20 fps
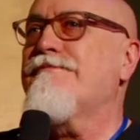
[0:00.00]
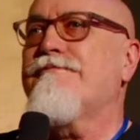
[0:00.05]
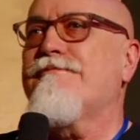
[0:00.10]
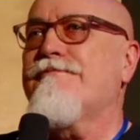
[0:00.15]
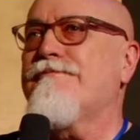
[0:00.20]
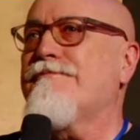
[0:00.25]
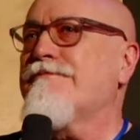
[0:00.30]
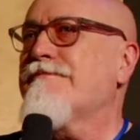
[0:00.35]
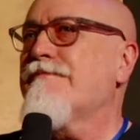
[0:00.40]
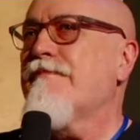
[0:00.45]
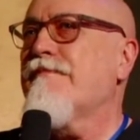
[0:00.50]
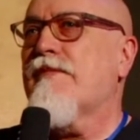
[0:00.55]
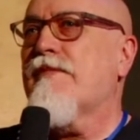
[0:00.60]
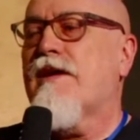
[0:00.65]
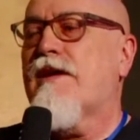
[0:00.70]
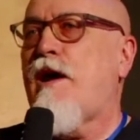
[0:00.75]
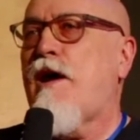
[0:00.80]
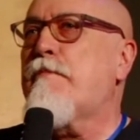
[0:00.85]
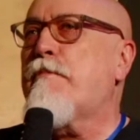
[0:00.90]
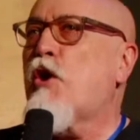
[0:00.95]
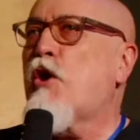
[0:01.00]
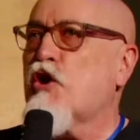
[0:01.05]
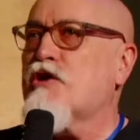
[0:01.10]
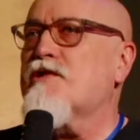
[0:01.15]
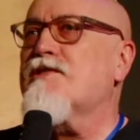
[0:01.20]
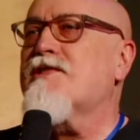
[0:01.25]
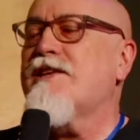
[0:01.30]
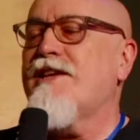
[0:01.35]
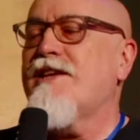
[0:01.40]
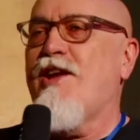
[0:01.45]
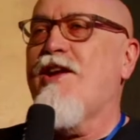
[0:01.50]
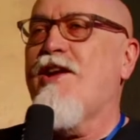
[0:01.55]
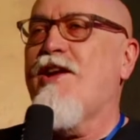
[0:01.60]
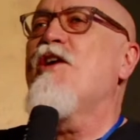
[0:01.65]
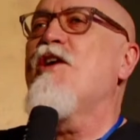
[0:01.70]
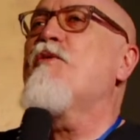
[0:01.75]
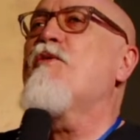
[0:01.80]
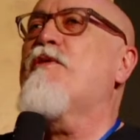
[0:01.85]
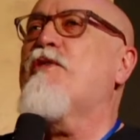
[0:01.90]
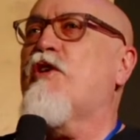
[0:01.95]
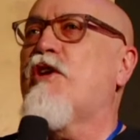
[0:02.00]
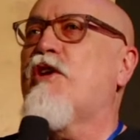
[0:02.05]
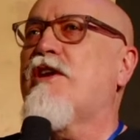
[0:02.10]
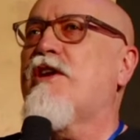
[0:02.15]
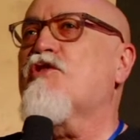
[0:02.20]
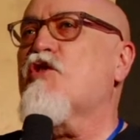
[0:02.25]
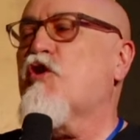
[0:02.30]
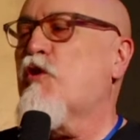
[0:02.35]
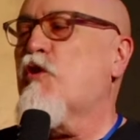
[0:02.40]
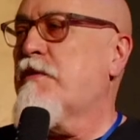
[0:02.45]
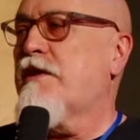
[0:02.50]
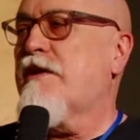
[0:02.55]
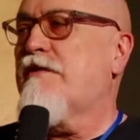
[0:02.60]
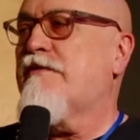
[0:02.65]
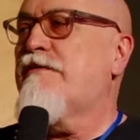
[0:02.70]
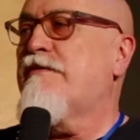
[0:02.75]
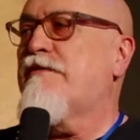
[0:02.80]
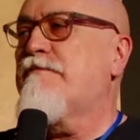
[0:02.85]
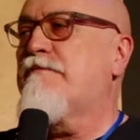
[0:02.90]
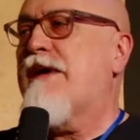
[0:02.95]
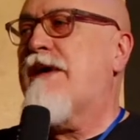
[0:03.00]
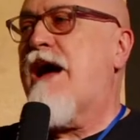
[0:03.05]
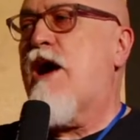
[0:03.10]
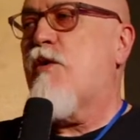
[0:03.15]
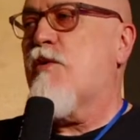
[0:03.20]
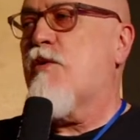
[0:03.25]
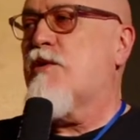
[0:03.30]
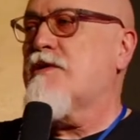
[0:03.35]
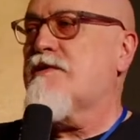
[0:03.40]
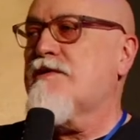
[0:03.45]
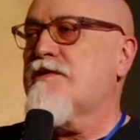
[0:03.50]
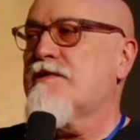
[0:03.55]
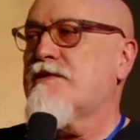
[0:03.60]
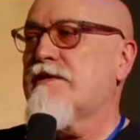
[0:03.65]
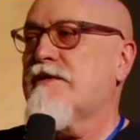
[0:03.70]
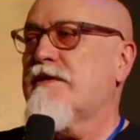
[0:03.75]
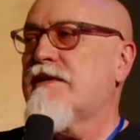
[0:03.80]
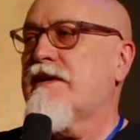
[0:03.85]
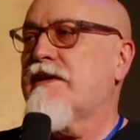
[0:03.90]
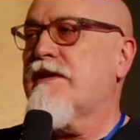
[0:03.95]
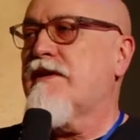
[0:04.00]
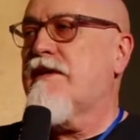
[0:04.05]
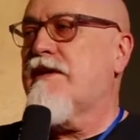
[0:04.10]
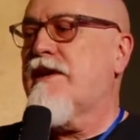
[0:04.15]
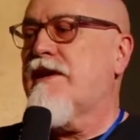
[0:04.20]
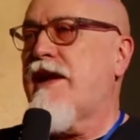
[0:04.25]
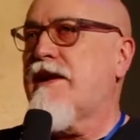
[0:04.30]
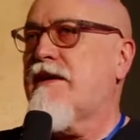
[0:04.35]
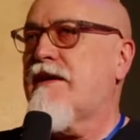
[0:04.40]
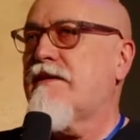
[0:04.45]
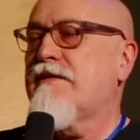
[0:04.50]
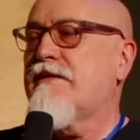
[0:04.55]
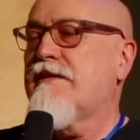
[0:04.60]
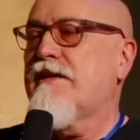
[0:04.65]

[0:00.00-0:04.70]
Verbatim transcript: with good interpretive powers that could kind of, you know, create